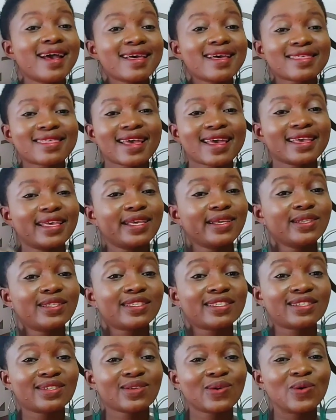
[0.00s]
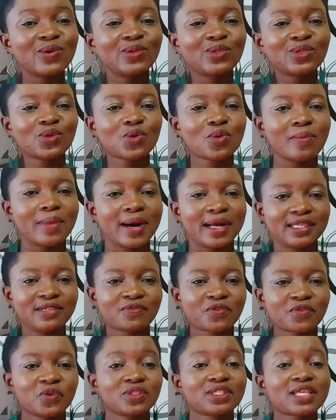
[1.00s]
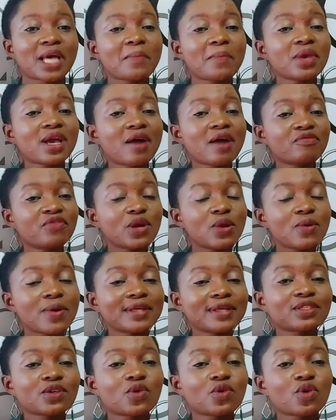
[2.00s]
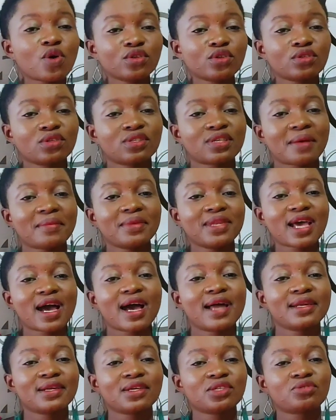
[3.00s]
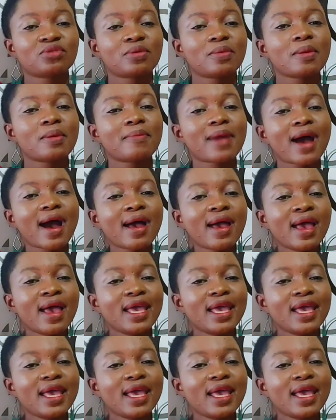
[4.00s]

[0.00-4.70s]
thank you so so much for your time you can follow us on all social media handles remember